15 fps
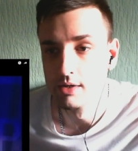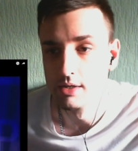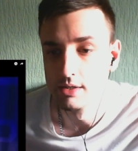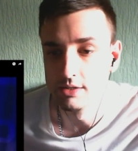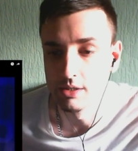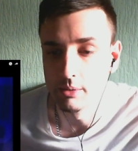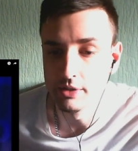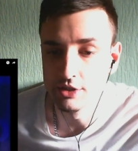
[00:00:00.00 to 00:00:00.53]

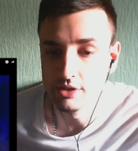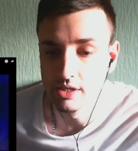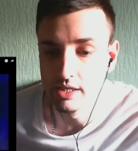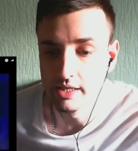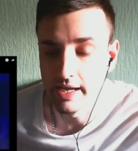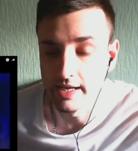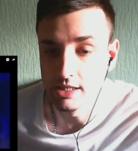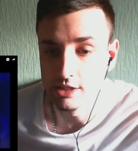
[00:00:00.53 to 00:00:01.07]
So we're just gonna
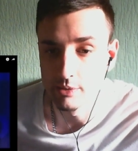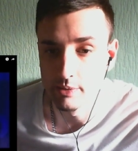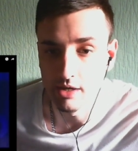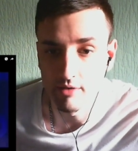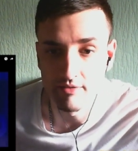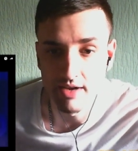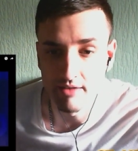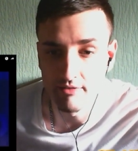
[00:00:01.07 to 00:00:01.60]
get into it.
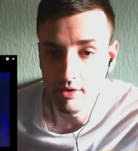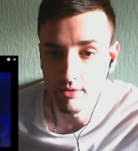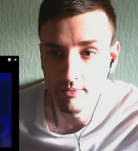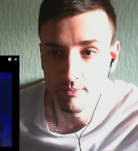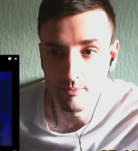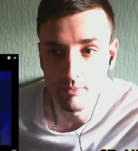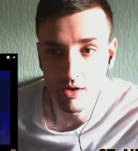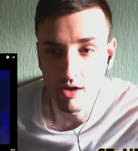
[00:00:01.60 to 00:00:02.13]
I've never,
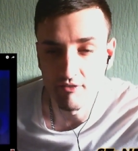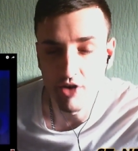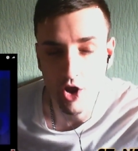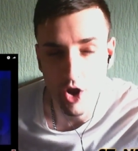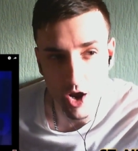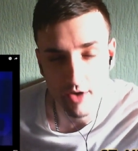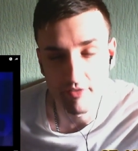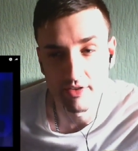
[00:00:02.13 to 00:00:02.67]
I've
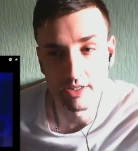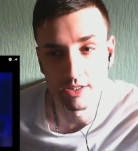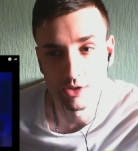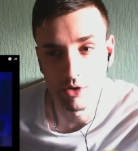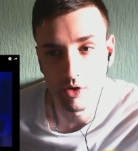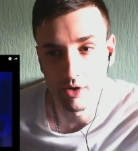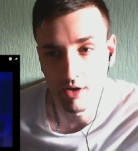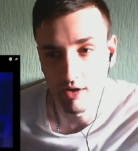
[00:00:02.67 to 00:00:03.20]
heard of this
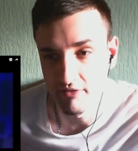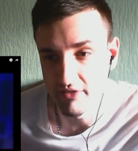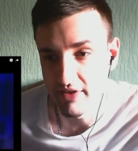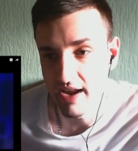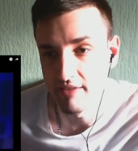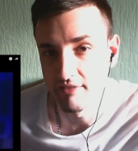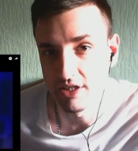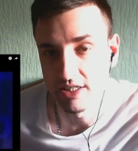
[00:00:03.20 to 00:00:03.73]
guy. I've
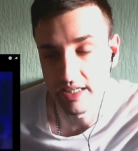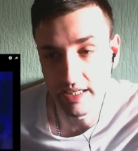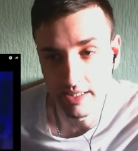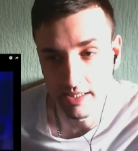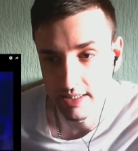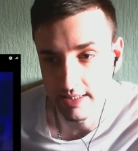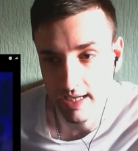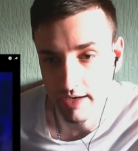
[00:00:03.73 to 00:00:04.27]
never seen
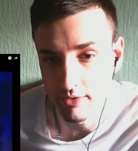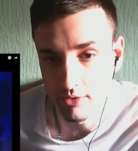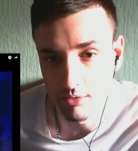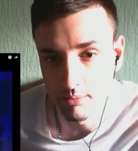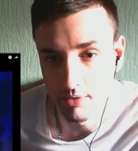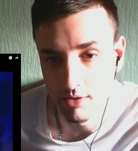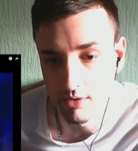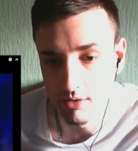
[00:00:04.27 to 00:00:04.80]
his stand-up.
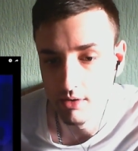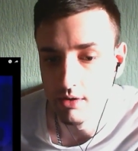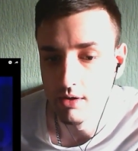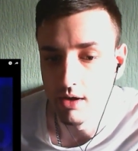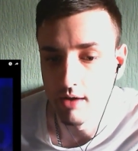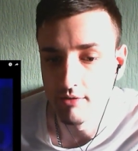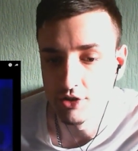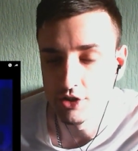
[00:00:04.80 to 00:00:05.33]

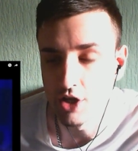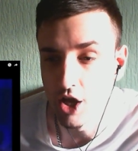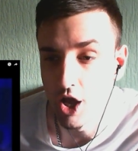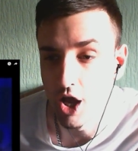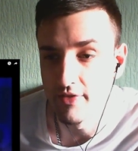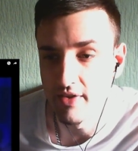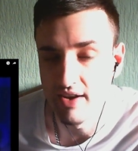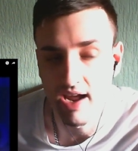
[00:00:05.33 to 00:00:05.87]
I've just
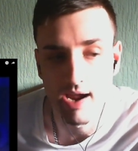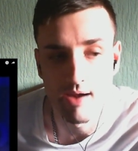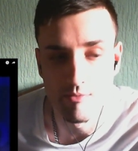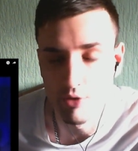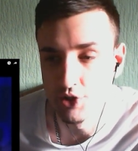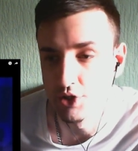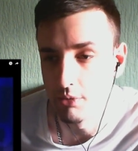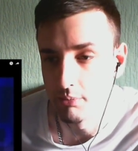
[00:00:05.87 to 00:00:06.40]
heard the name
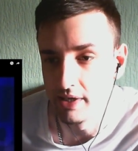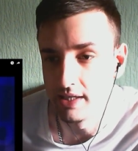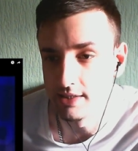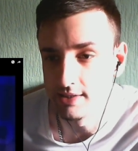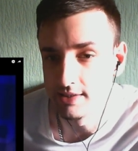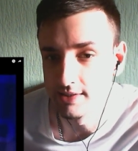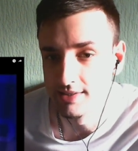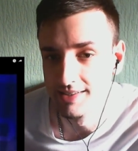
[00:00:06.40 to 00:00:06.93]
Russell
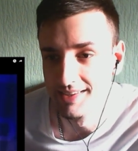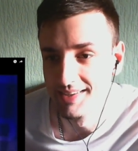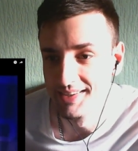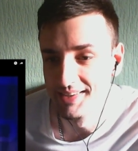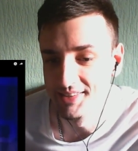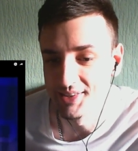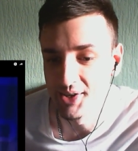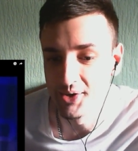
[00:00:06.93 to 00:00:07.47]
Peters.
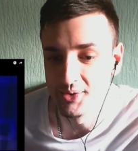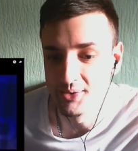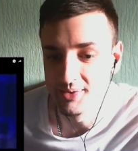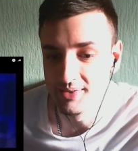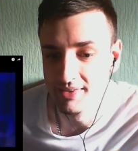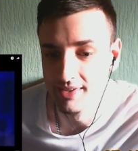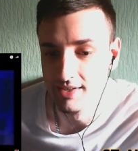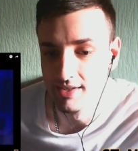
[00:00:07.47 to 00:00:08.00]
So
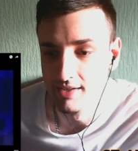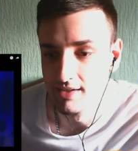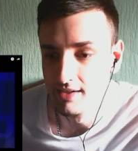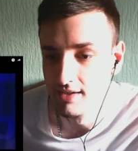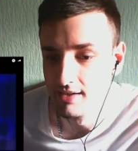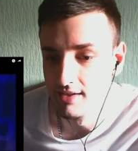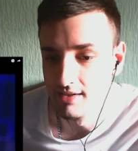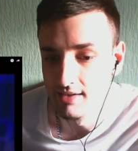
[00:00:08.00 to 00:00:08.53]

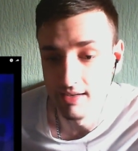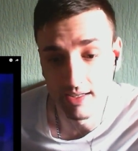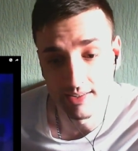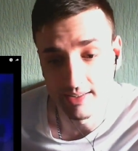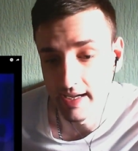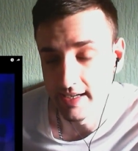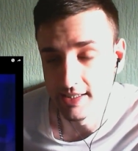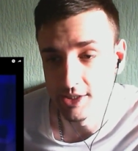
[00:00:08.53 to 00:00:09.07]
let's
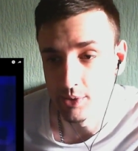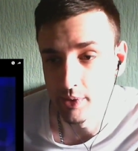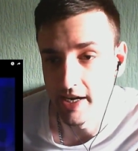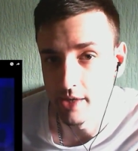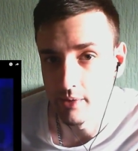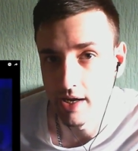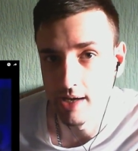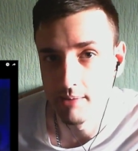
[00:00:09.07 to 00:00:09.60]
get into it
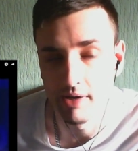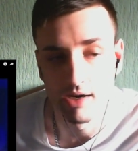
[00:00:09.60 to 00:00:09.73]
anyway, man.